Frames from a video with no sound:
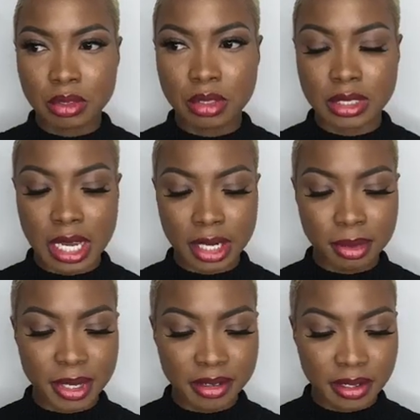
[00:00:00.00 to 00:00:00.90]
the
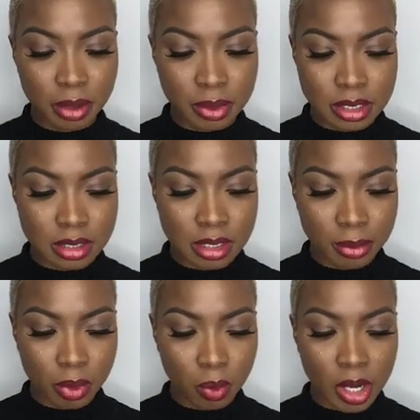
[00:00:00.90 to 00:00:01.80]
documentary was,
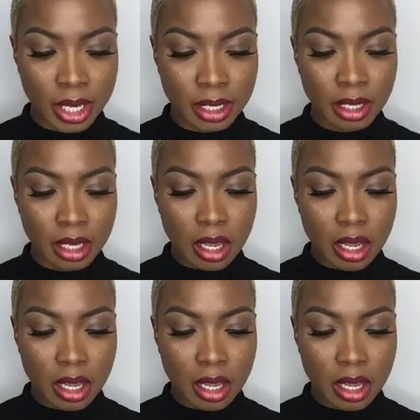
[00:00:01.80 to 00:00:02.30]
number one,